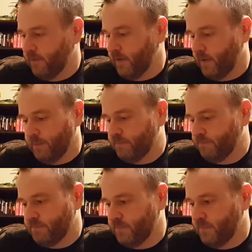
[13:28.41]
I'll
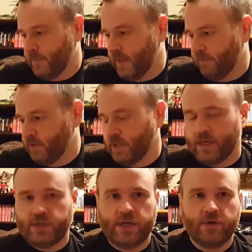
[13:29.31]
never
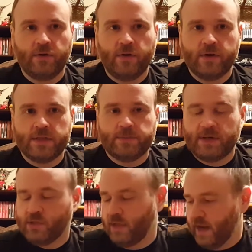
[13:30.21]
touch either of those,
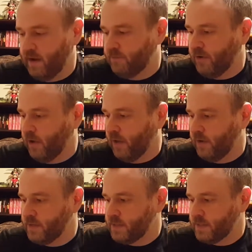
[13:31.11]
especially not
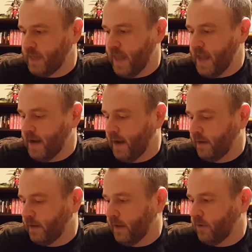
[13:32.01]
Fallout, since I hate
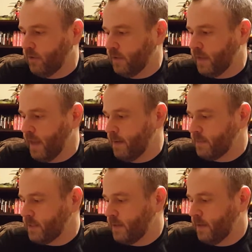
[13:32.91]
online-only games.